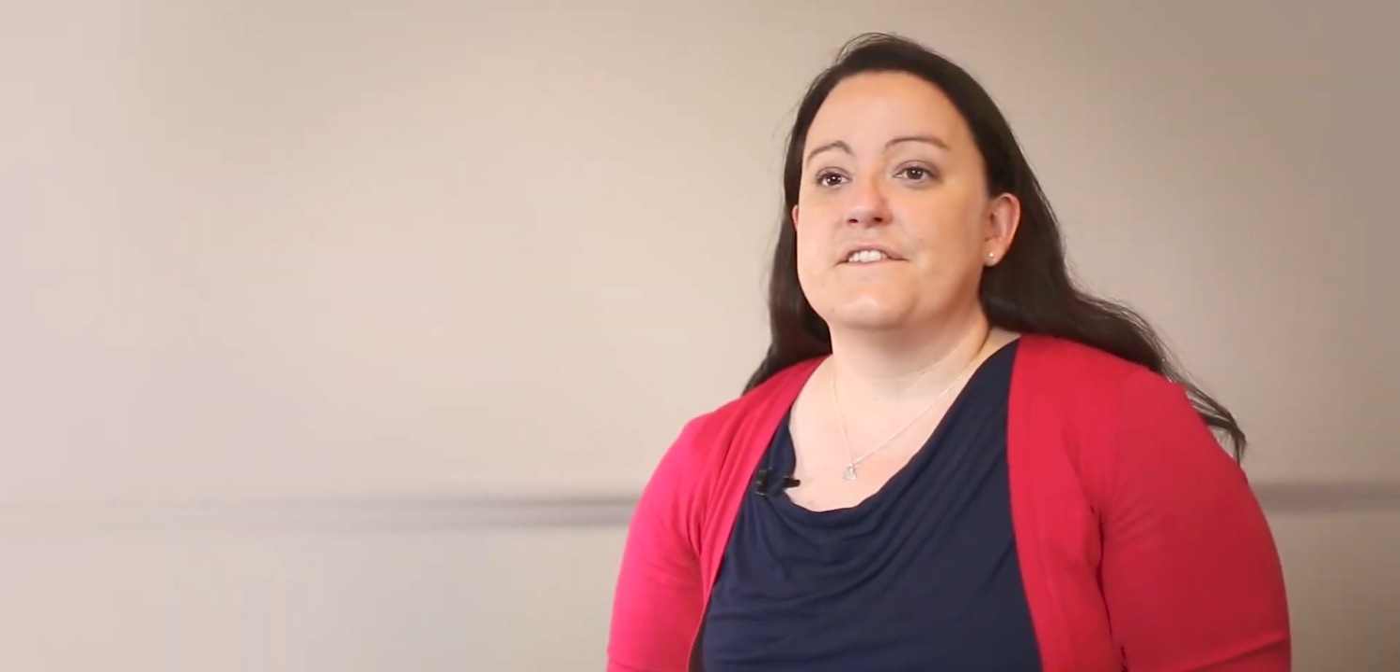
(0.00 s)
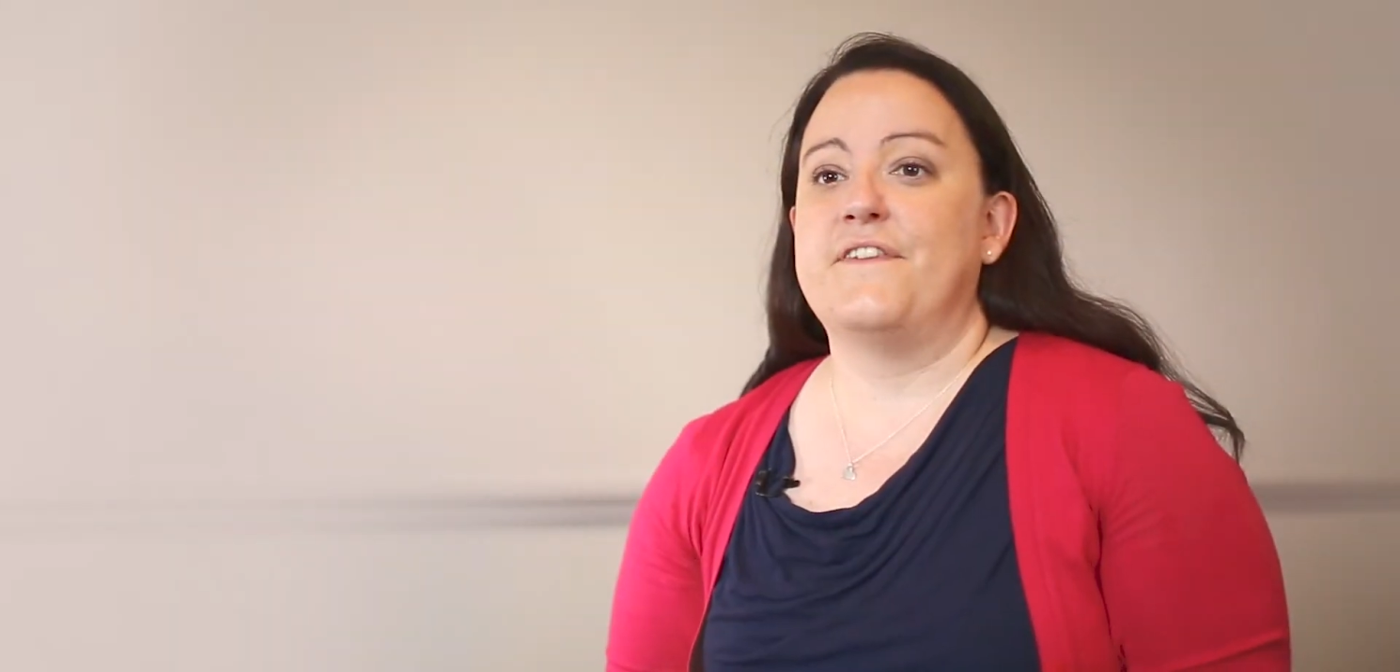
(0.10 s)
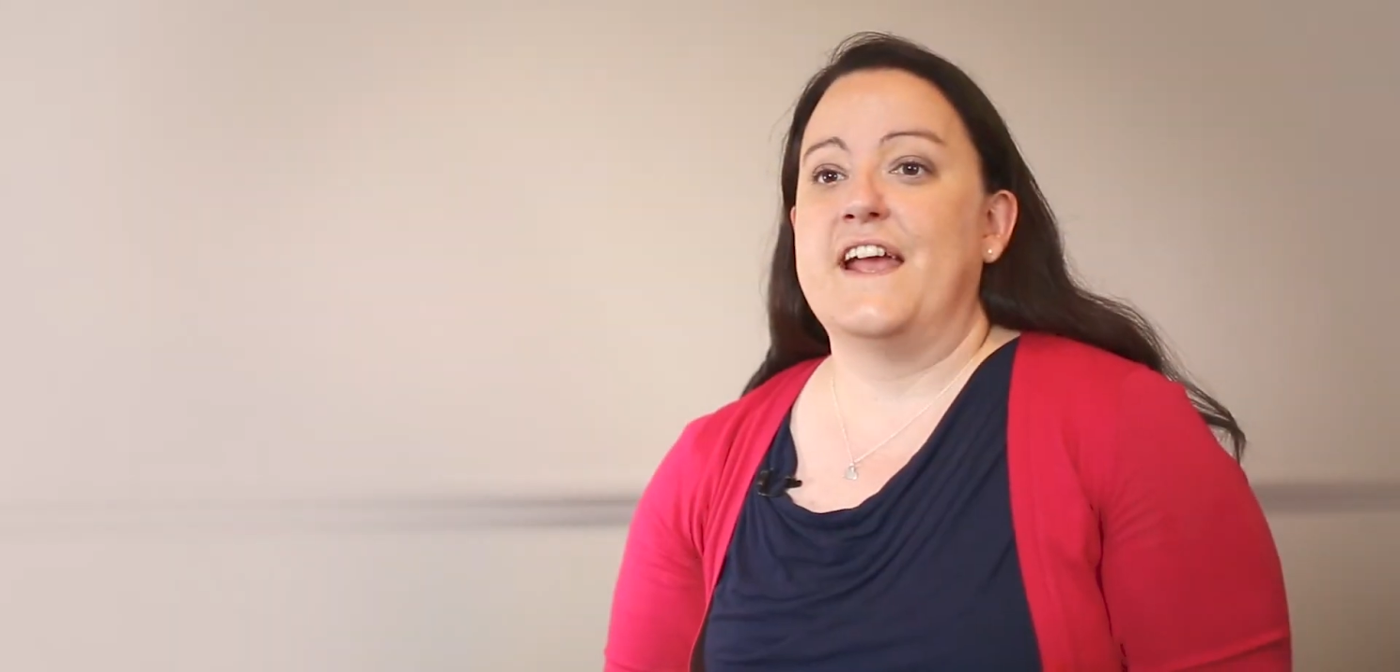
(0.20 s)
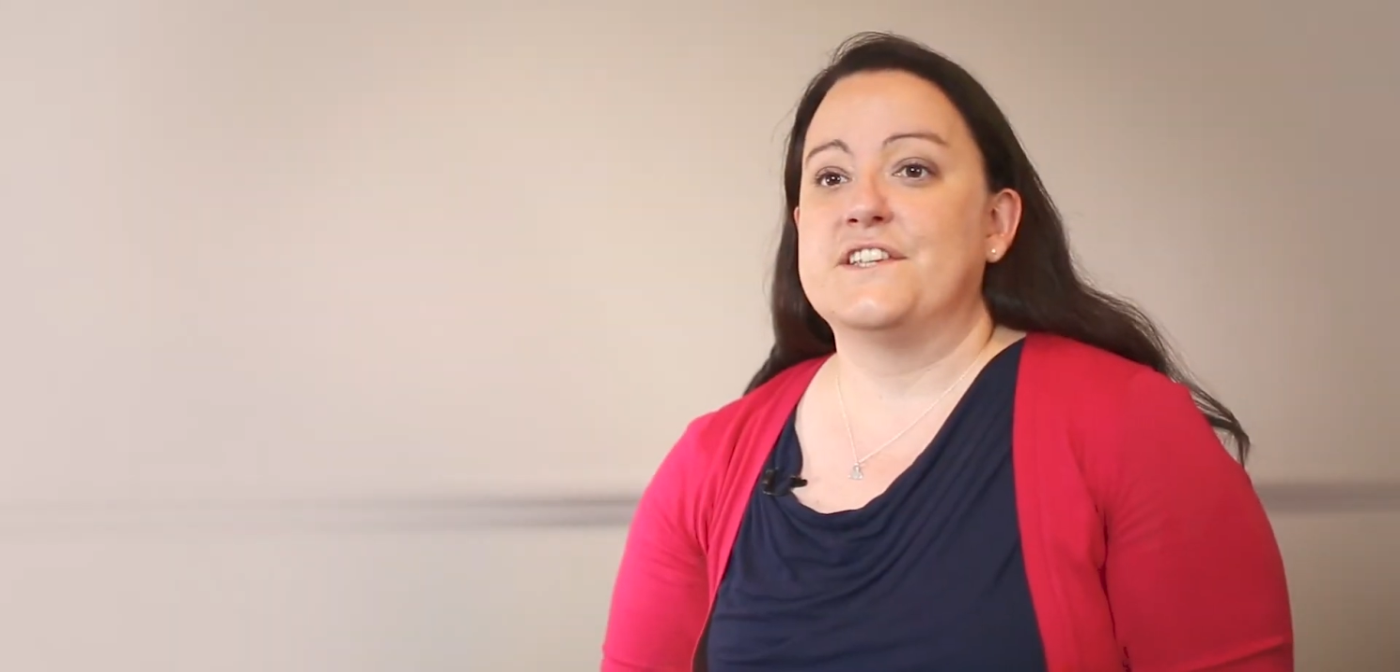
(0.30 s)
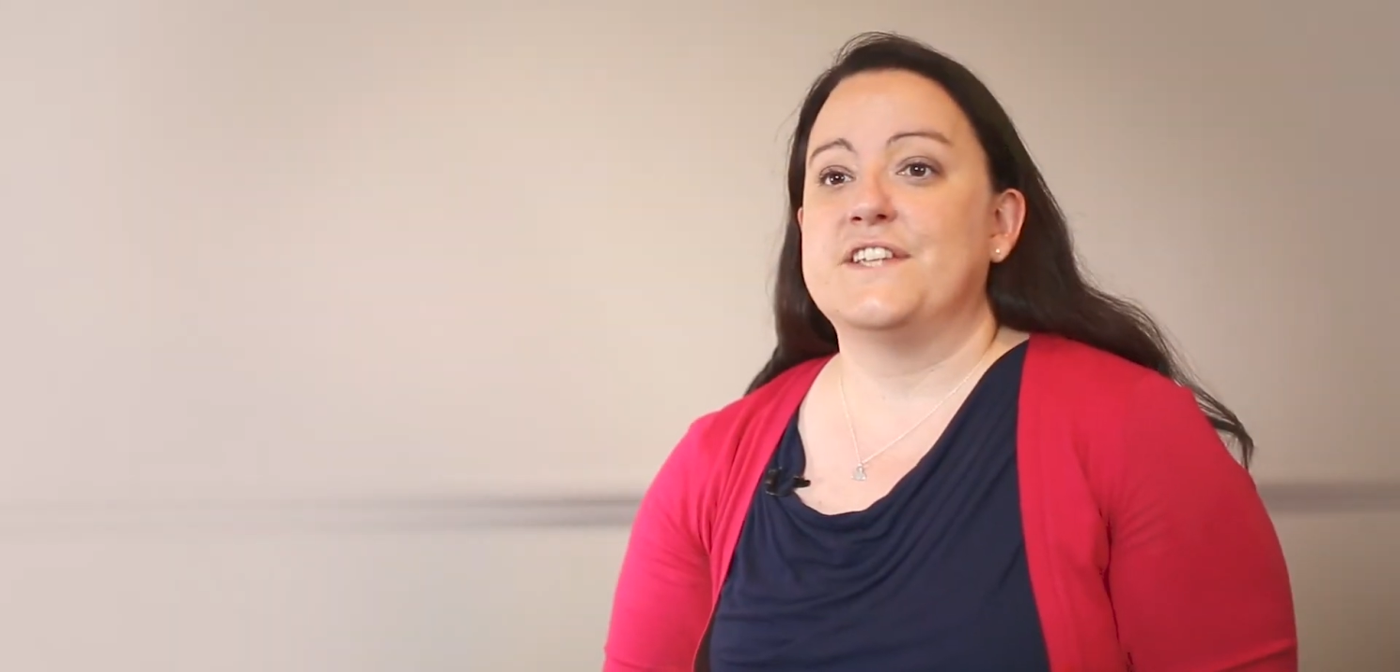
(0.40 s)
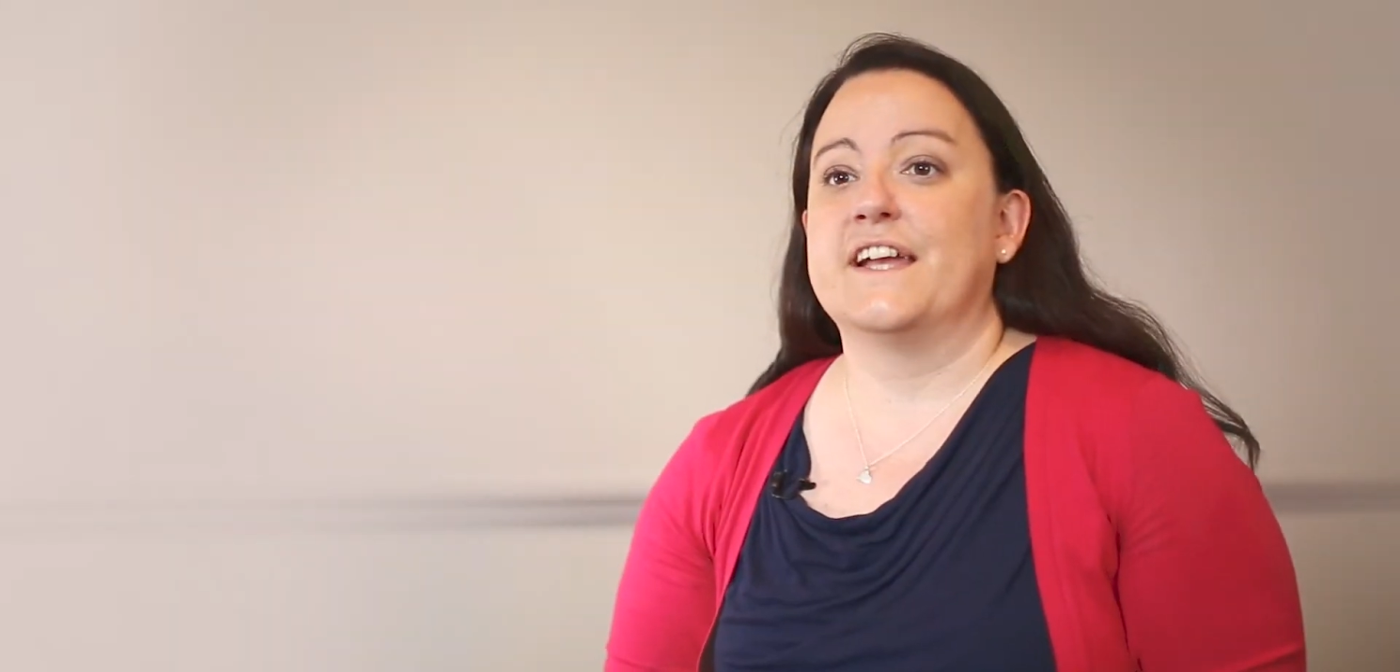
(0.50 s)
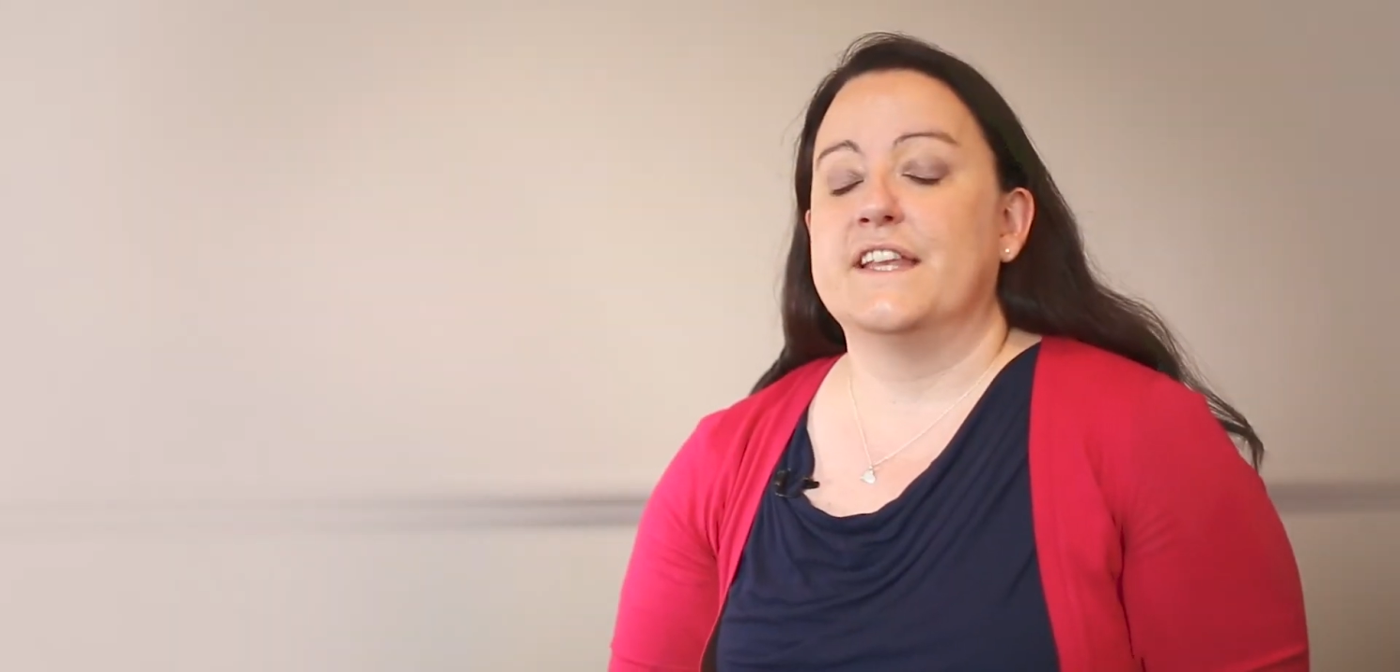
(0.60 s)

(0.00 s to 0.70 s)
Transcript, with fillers: of HDAC